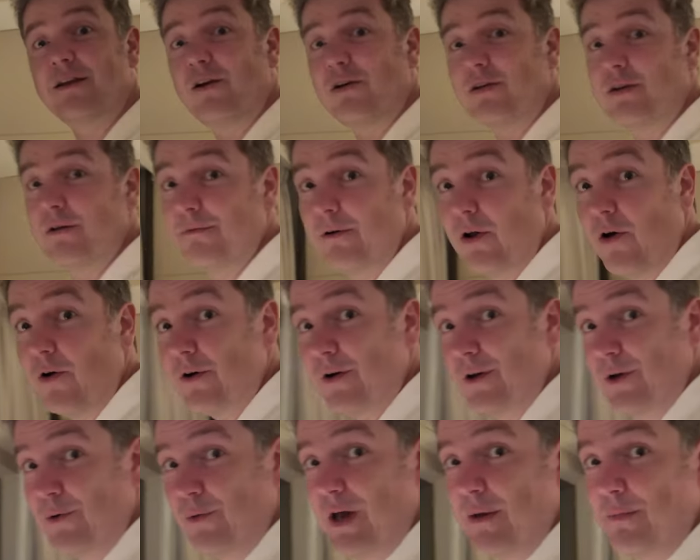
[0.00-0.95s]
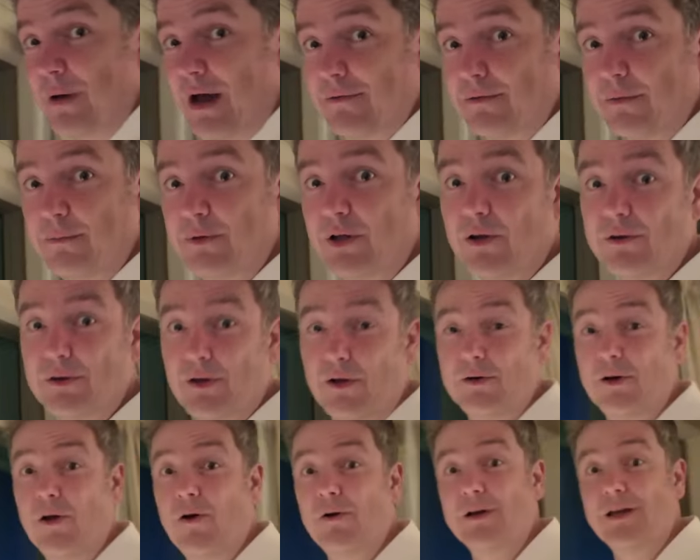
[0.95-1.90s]
not to vlog on the way back from Don
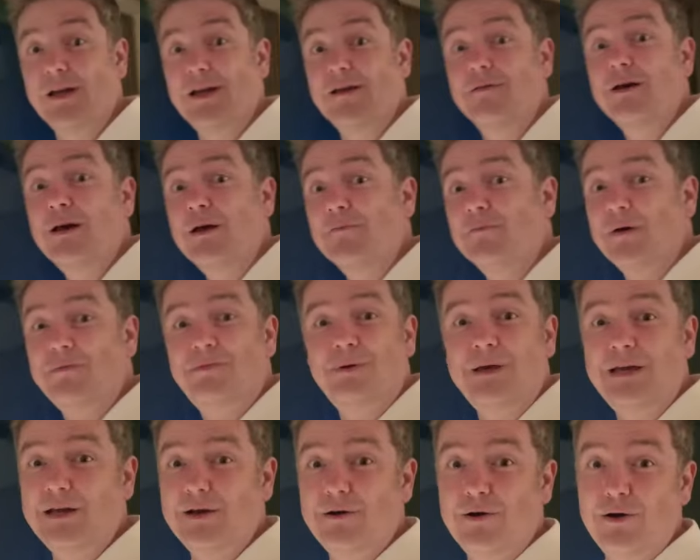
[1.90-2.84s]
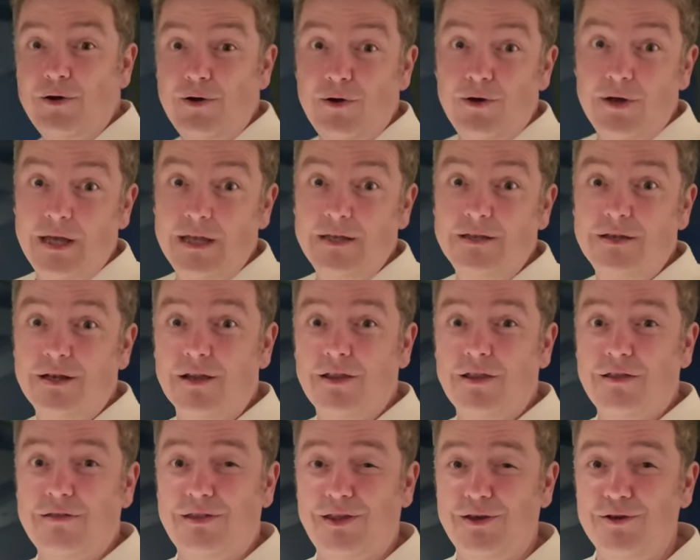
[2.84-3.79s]
Don Donki. My feet are hurting
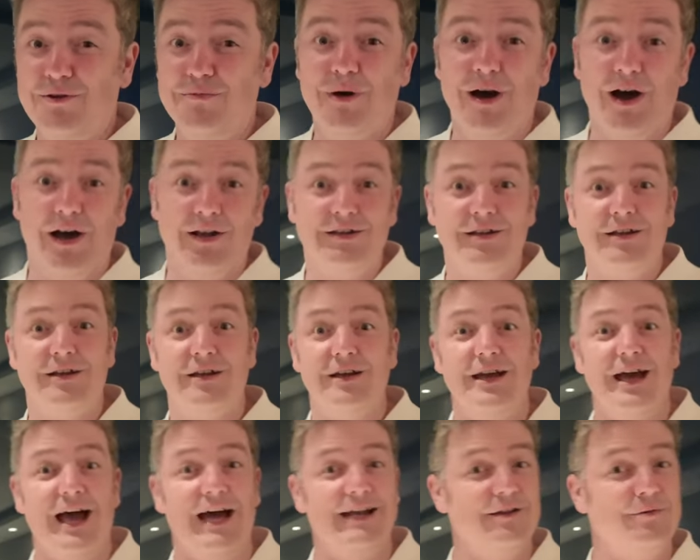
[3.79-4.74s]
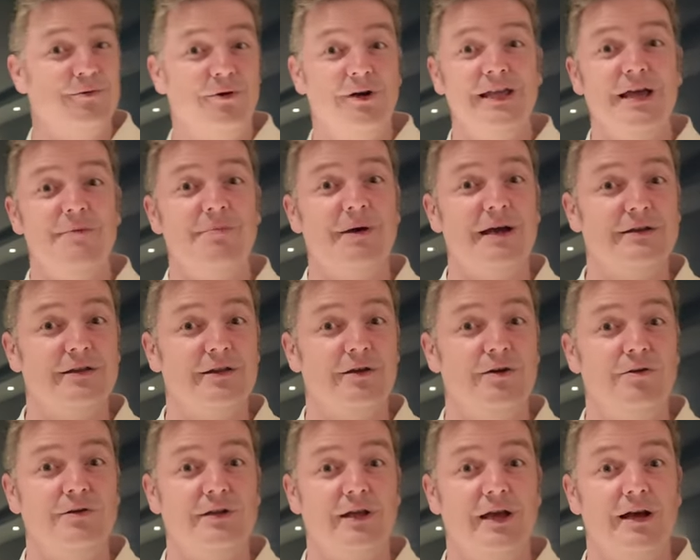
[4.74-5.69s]
just too much. I just want to get back to the
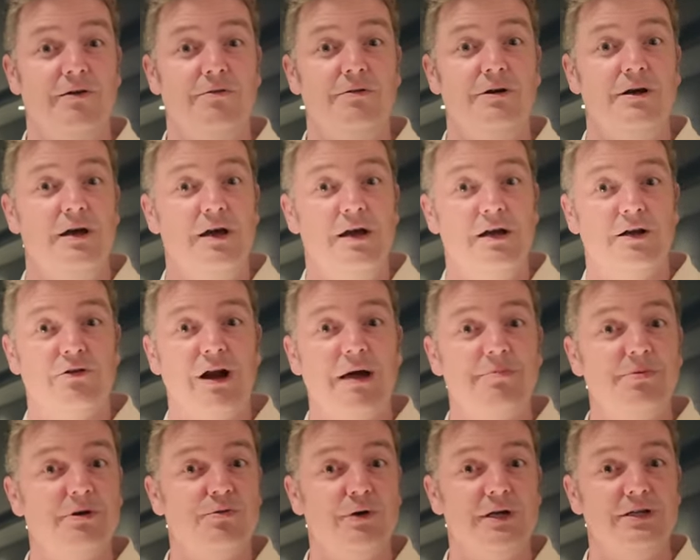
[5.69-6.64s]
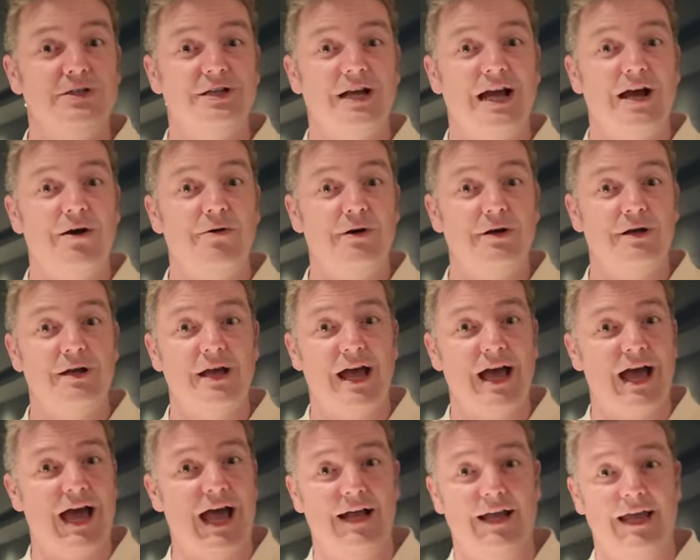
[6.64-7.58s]
hotel, grab a quick shower,
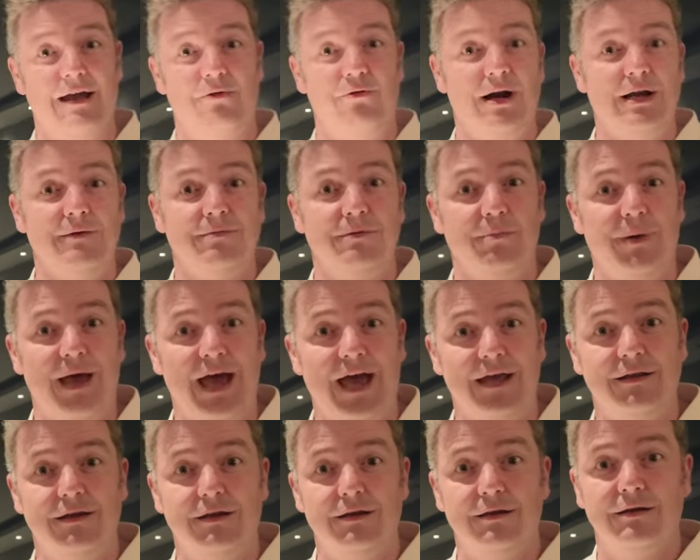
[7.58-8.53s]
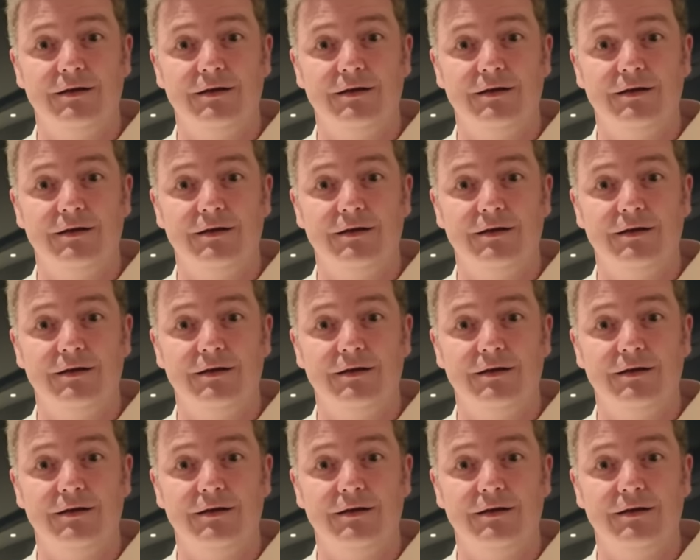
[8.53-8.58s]
and get ready for bed.